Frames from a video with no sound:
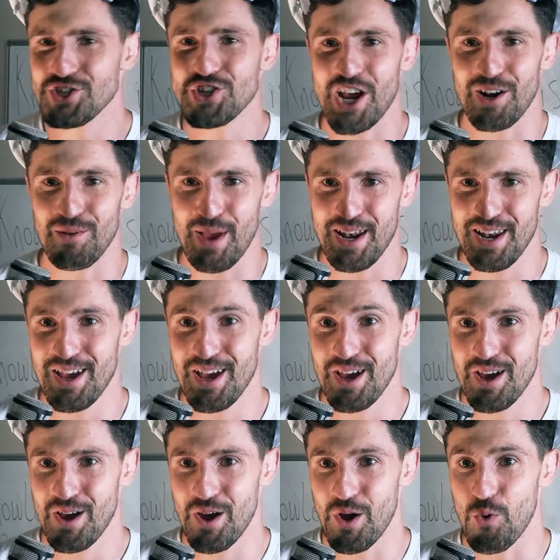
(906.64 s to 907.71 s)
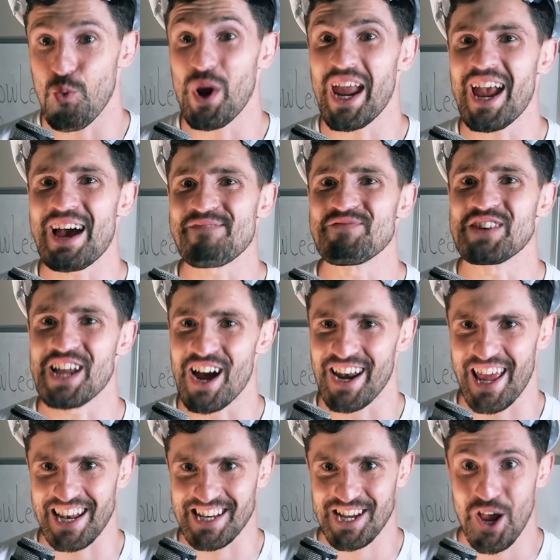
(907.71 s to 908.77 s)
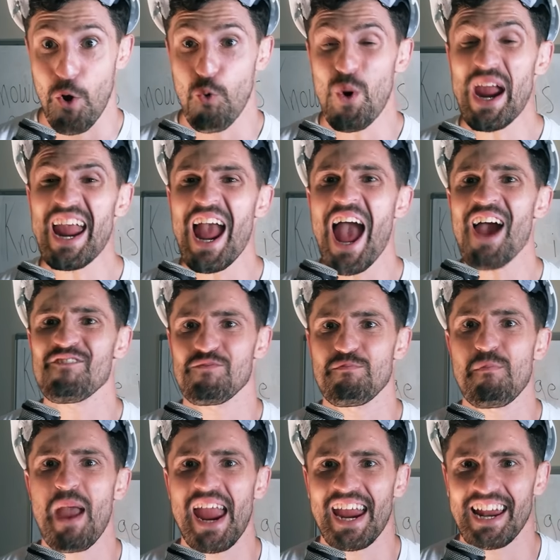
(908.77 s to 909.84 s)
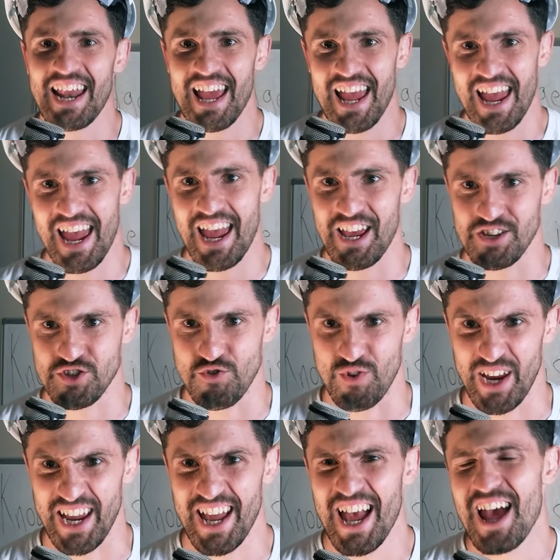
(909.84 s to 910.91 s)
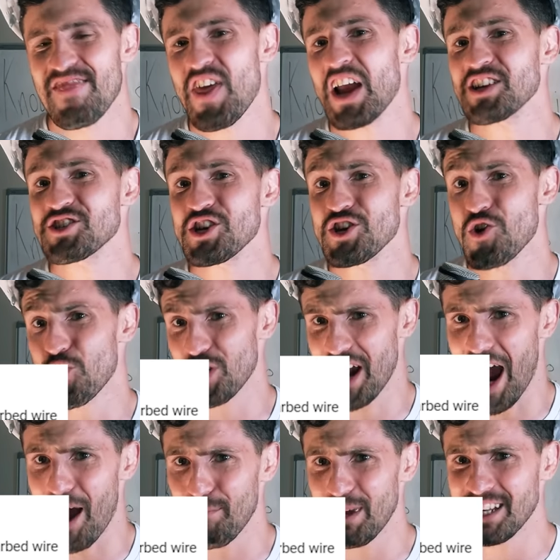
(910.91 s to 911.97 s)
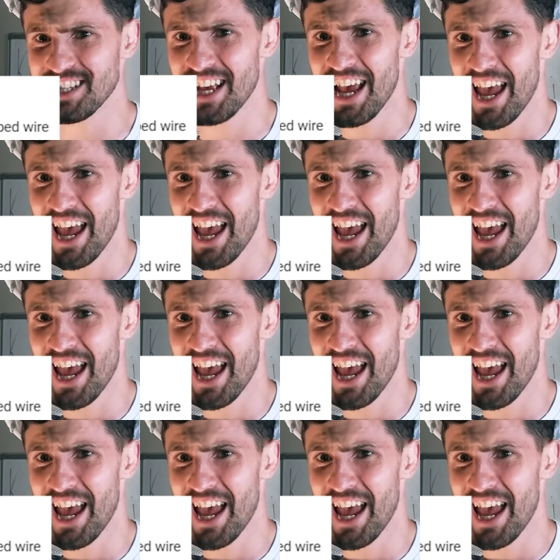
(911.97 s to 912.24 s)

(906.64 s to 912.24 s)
and gentlemen, we have done it. We have made history. Thanks to your comments